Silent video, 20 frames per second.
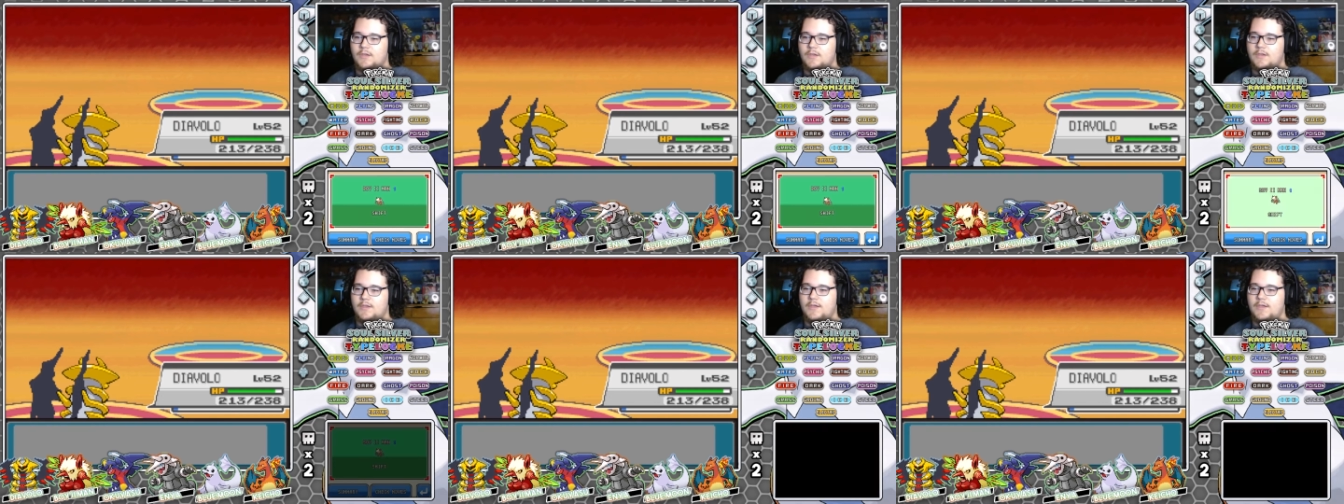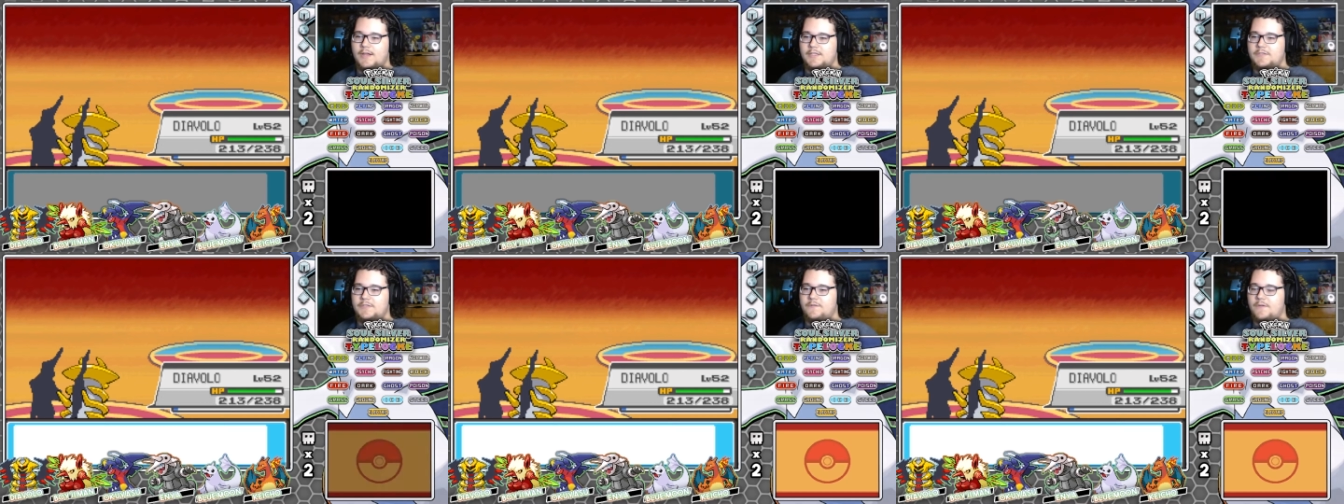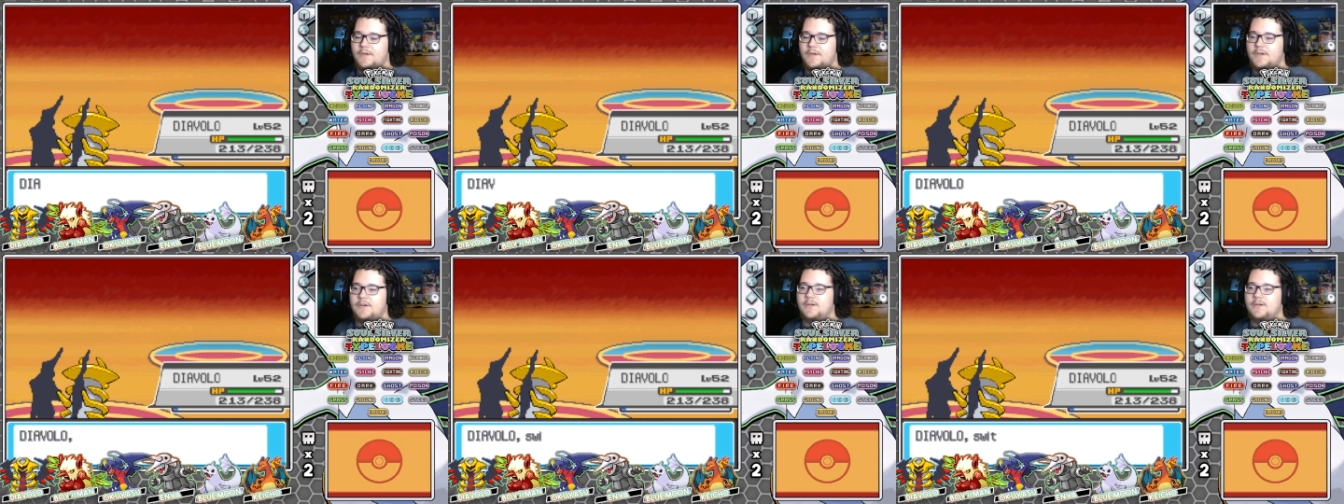That's
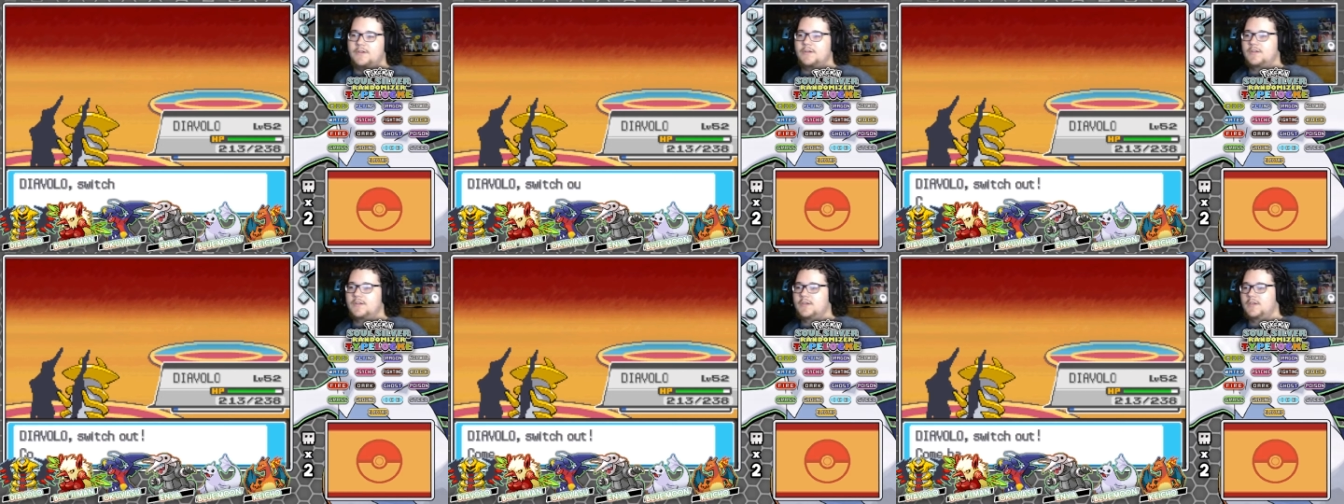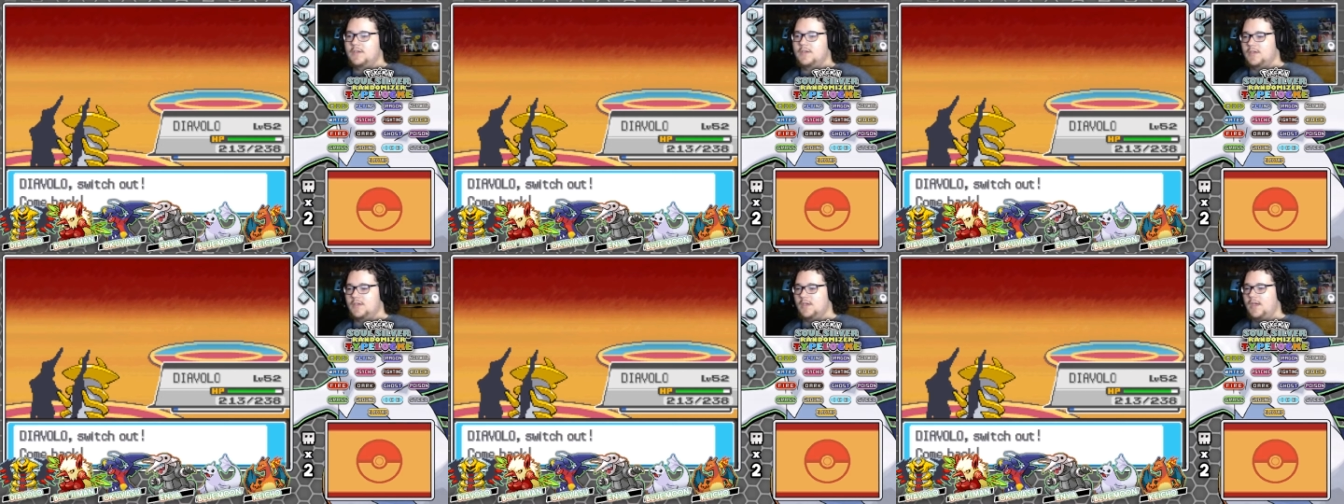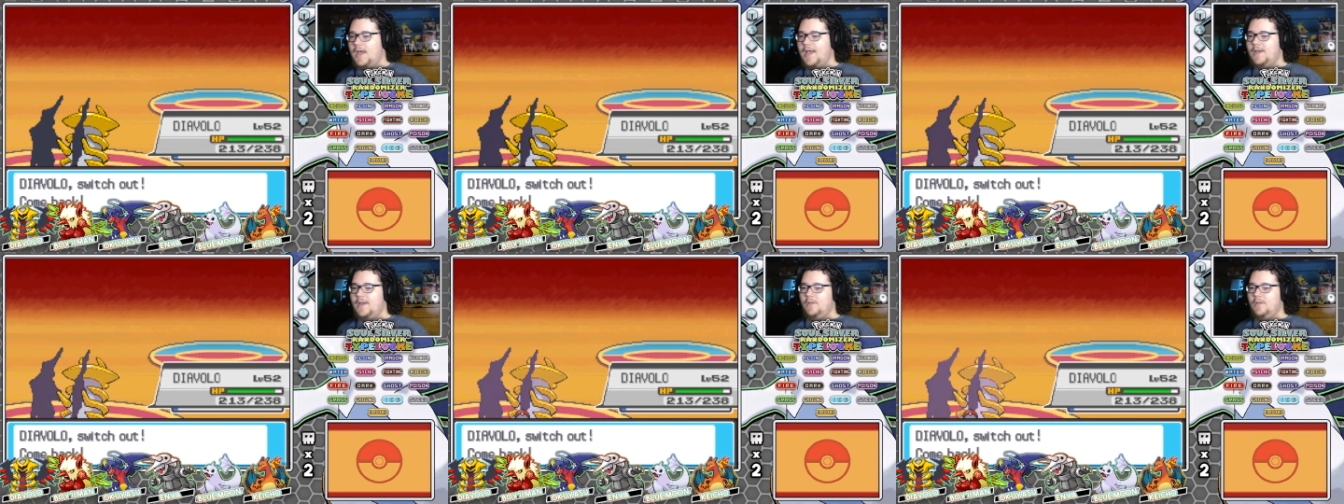fine.
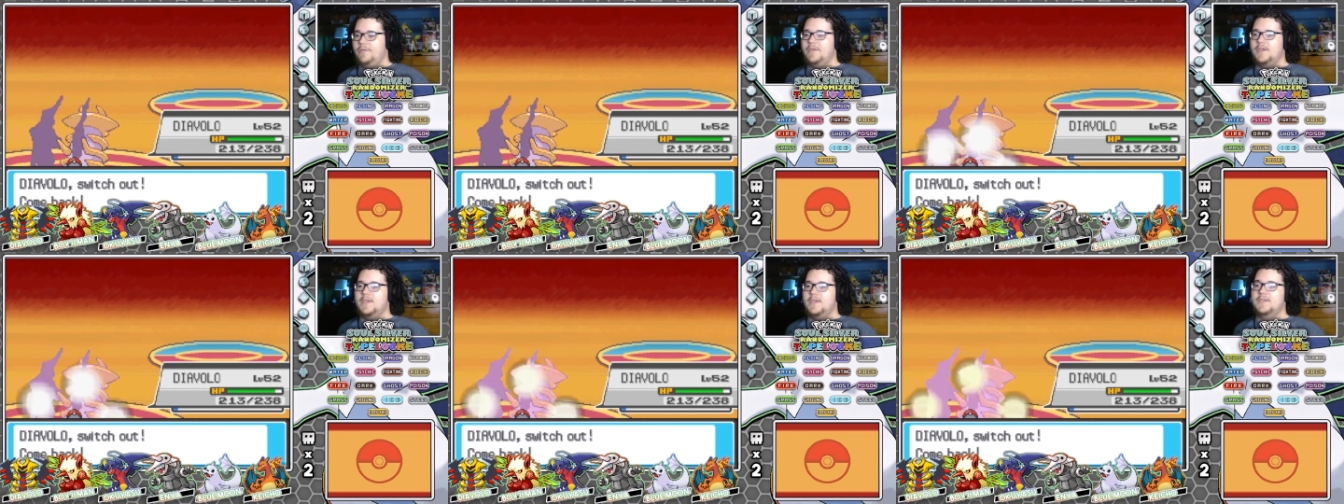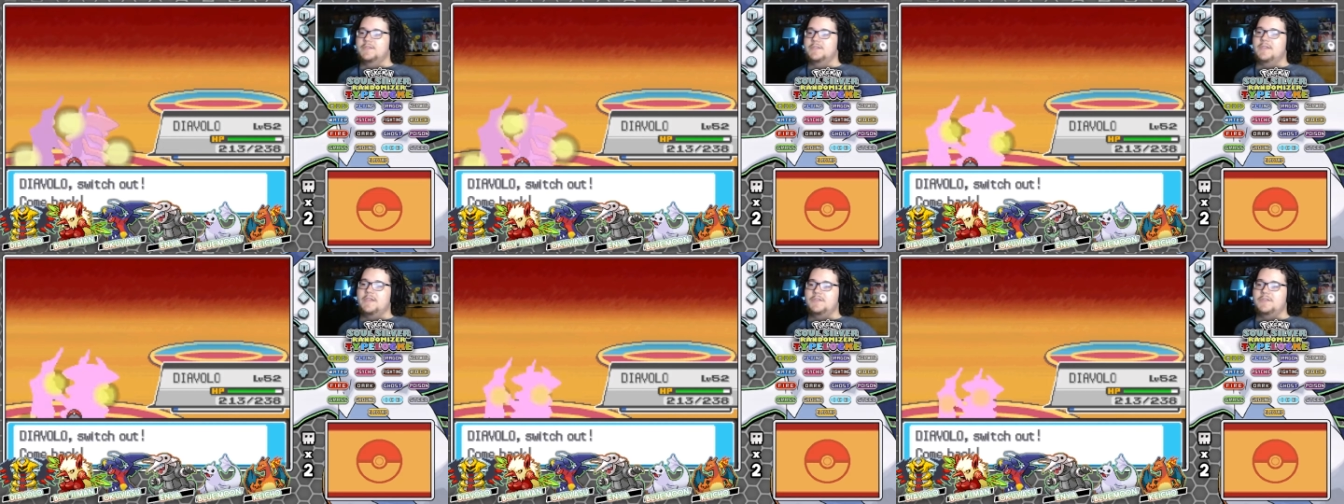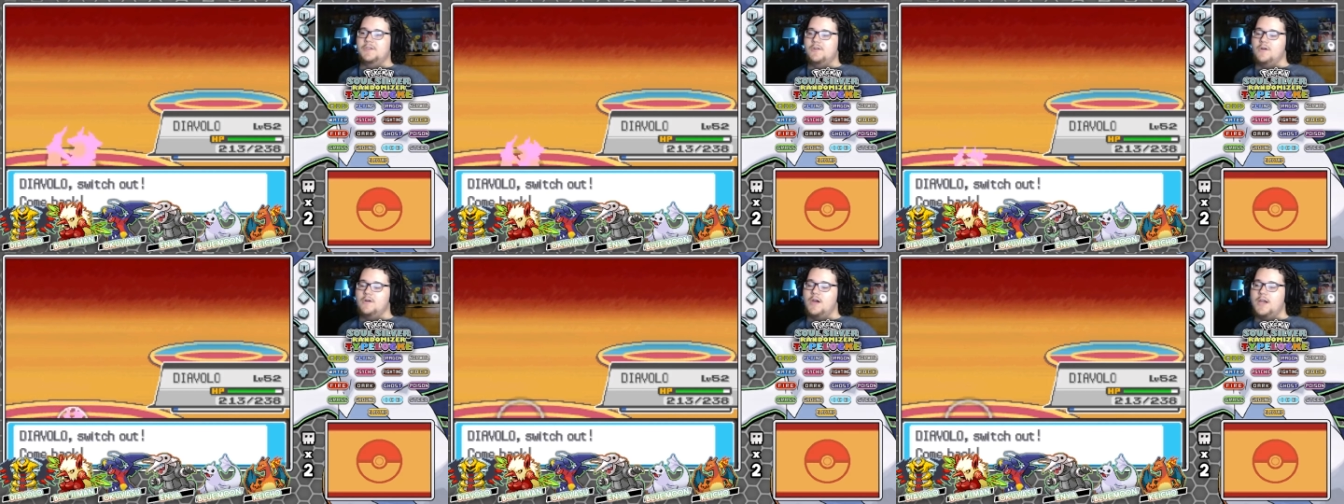I don't think his has
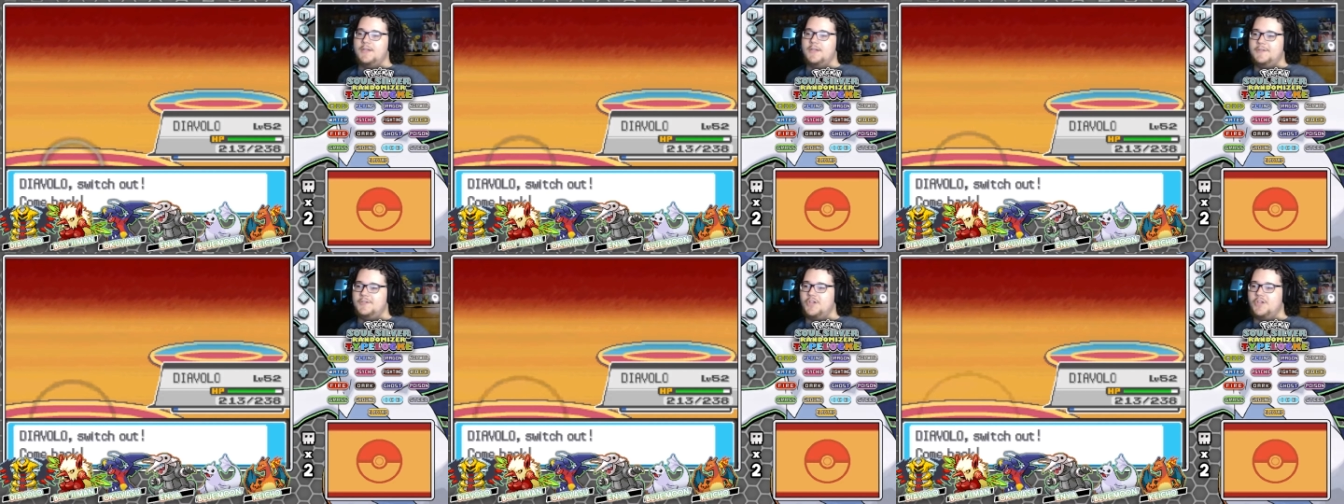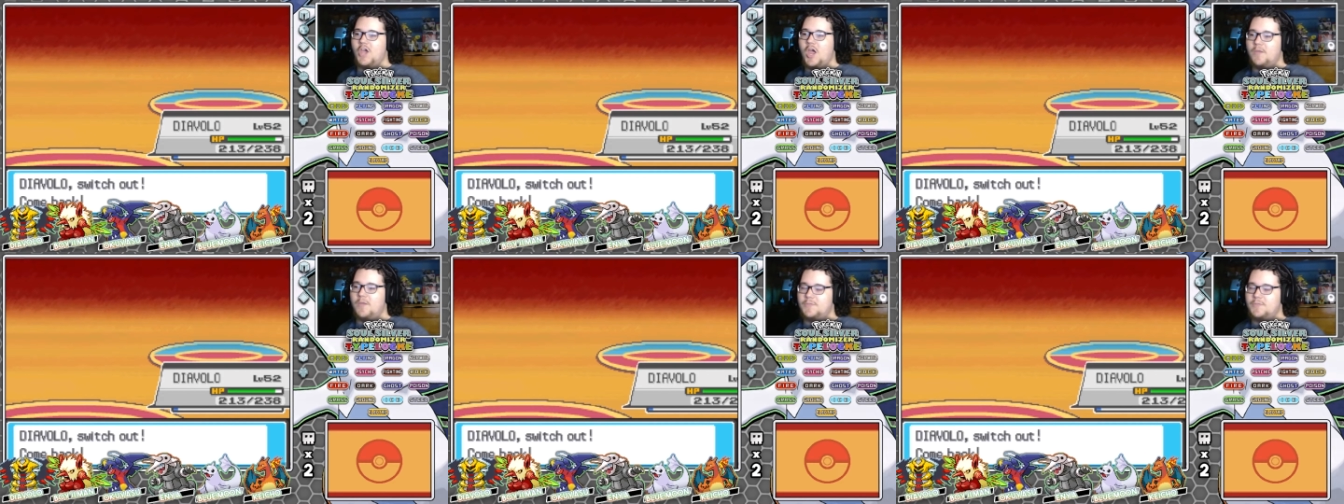Karate Chop,